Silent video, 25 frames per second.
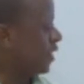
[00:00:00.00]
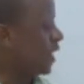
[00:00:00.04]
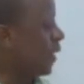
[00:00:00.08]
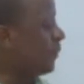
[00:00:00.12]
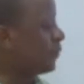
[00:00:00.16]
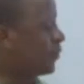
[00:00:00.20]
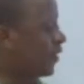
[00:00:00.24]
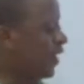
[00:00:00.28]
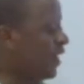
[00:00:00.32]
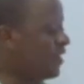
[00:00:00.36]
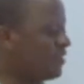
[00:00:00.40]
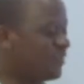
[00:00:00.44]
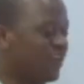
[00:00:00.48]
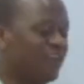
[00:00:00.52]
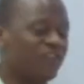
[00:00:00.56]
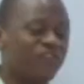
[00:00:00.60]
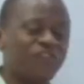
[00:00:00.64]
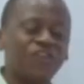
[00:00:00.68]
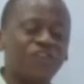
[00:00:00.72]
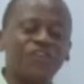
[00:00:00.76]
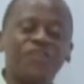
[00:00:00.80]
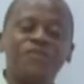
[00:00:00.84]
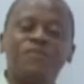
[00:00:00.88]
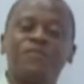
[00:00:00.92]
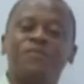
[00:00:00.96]

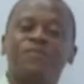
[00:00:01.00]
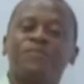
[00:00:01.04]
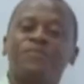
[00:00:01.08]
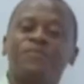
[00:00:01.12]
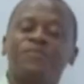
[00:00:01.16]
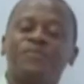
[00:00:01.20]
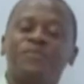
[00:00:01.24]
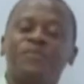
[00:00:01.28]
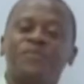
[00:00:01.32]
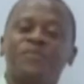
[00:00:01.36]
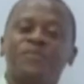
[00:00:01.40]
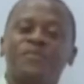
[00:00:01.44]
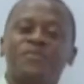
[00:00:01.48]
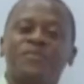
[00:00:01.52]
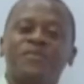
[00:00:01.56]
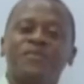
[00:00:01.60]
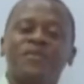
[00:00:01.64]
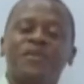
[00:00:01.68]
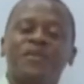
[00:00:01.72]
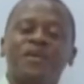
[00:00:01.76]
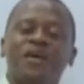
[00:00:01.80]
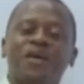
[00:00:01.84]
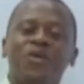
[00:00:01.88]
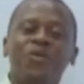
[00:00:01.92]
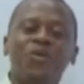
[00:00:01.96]
Capitalization.
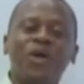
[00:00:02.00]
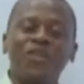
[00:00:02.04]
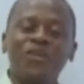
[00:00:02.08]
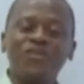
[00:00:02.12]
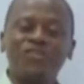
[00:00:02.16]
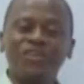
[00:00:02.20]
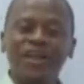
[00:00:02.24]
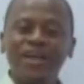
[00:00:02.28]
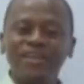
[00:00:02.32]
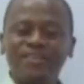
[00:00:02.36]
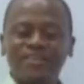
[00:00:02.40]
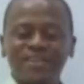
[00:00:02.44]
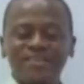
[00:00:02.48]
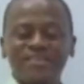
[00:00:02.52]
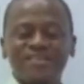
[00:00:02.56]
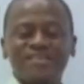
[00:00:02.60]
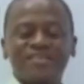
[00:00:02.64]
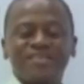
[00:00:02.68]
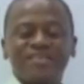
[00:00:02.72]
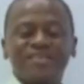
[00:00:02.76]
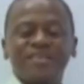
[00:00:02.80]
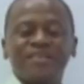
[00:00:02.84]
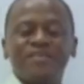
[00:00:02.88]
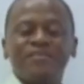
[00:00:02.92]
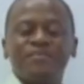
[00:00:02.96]
Look at those
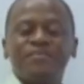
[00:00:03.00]
letters.